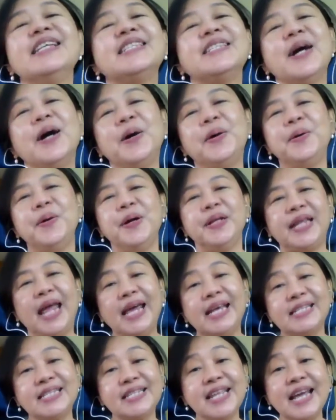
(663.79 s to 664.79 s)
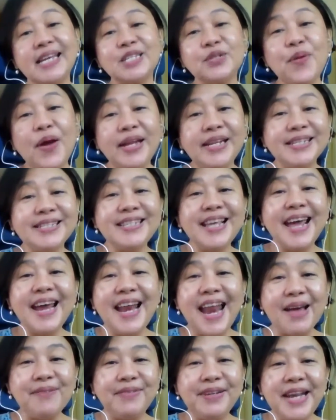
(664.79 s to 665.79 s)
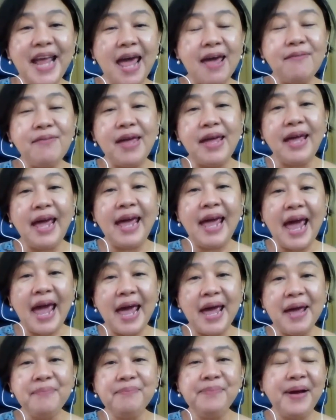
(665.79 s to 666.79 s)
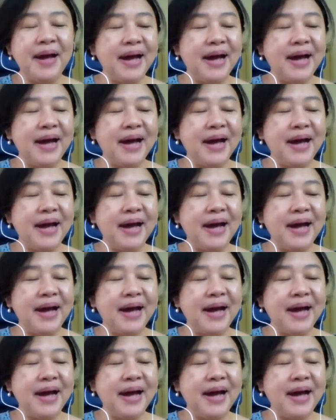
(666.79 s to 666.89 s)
So that is next Wednesday, 11 a.m.